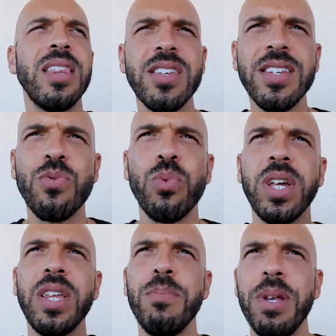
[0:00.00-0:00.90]
This has
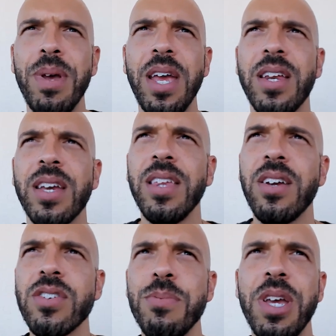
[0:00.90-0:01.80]
really been made
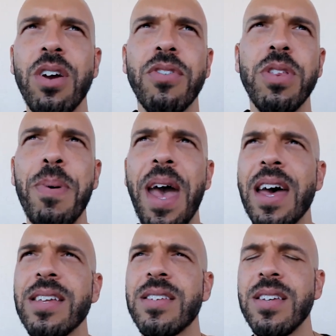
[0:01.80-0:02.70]
clear to me over the
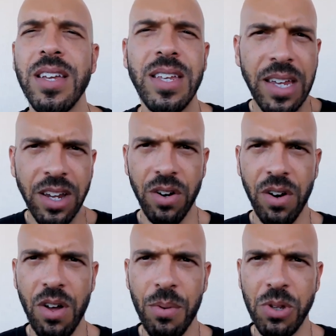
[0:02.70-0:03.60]
past
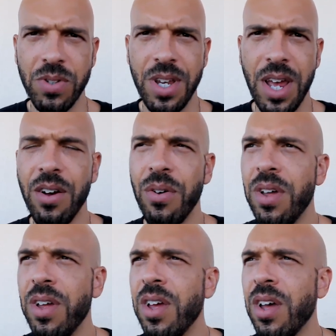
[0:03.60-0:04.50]
year almost now,
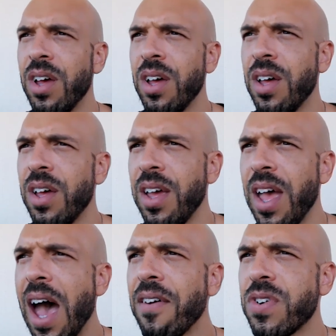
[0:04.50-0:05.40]

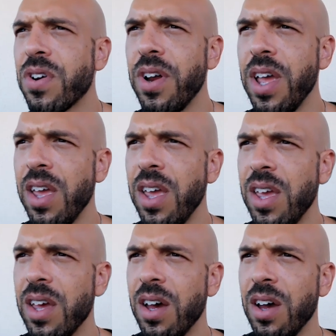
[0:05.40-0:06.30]
after
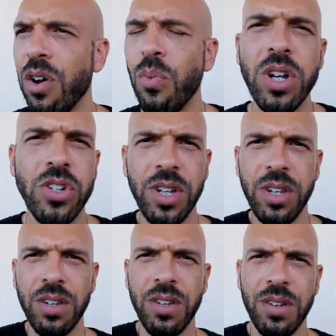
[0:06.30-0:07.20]
a
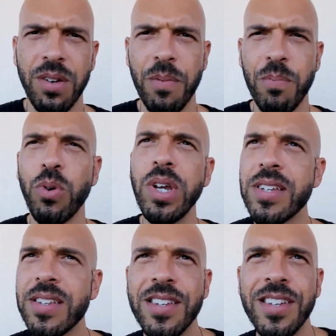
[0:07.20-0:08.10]
Russian
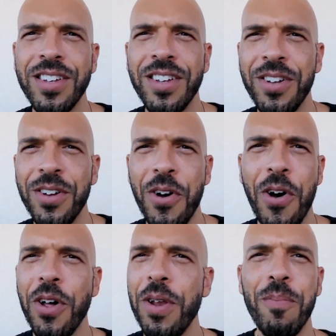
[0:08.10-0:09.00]
priest
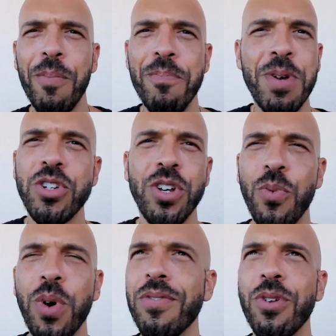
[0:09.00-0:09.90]
on a
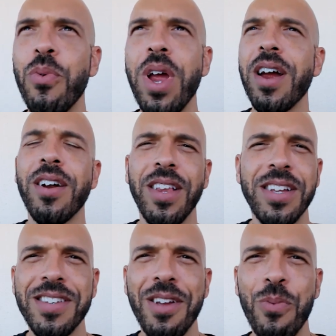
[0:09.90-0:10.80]
mission, one of the rare,
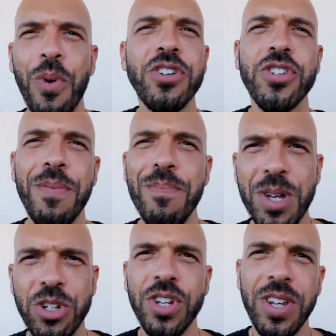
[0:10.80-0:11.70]
let's say, Russian
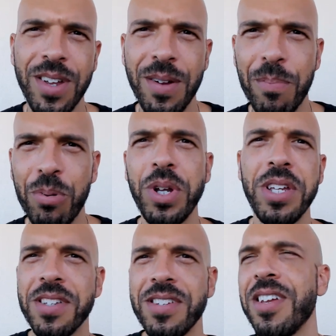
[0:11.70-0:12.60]
mission
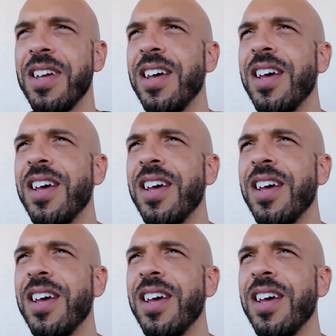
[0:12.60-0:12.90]
priests.